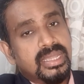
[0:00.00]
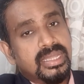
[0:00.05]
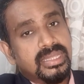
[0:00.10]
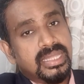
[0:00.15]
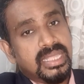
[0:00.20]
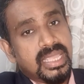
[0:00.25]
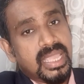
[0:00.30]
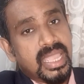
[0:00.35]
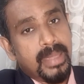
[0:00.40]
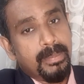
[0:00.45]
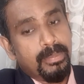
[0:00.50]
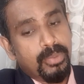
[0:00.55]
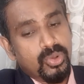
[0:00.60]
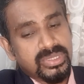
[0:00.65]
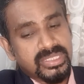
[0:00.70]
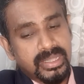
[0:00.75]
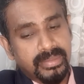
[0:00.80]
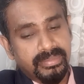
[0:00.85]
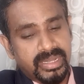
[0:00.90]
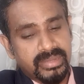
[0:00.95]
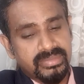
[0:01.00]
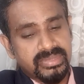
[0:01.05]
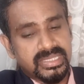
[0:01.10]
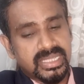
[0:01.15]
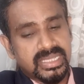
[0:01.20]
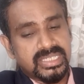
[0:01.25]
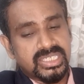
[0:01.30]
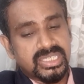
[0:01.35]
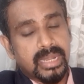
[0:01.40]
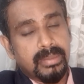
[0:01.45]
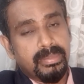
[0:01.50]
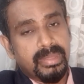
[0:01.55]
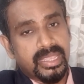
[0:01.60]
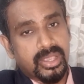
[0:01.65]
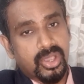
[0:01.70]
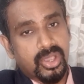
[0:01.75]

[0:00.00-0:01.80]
The above symptoms shall be